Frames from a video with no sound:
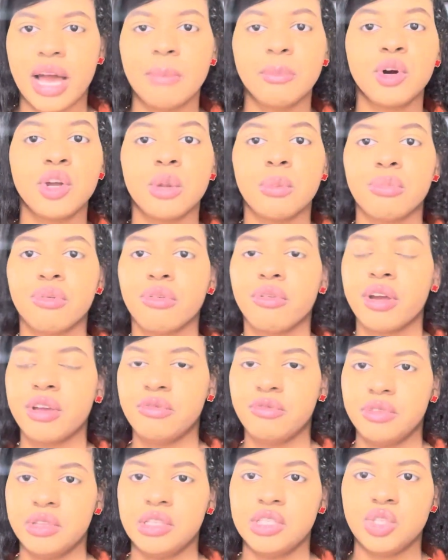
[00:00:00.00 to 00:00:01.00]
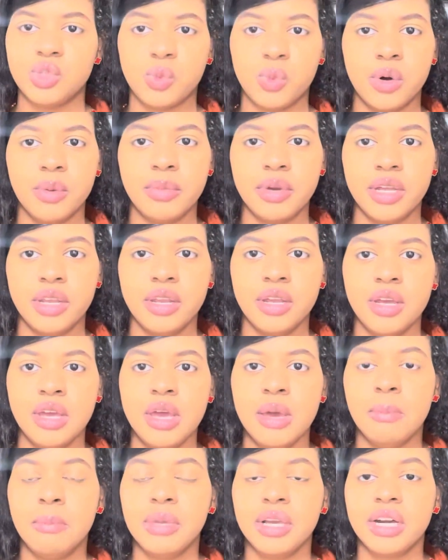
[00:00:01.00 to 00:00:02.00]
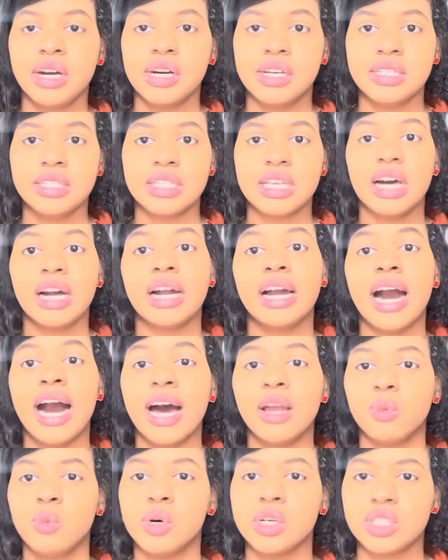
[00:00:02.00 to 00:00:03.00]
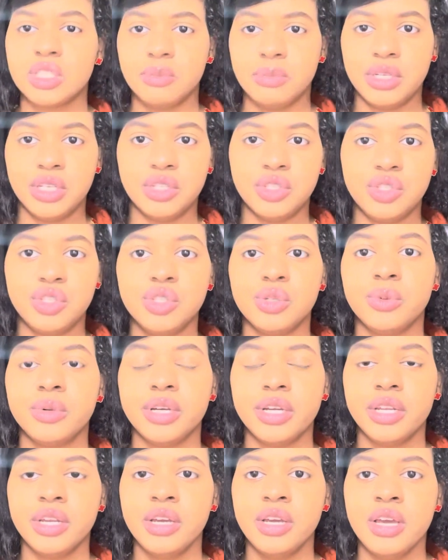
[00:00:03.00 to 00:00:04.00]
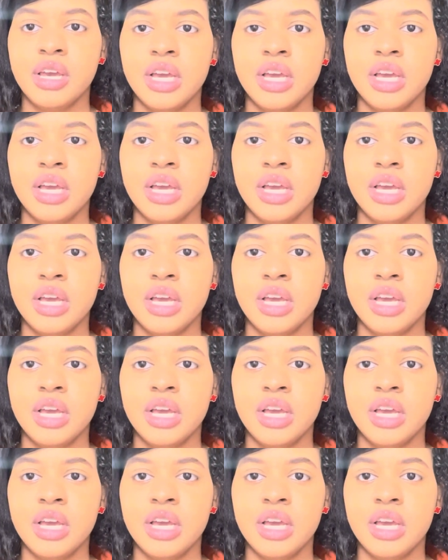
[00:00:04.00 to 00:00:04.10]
I'm going to pray for this woman because God wants me to do it.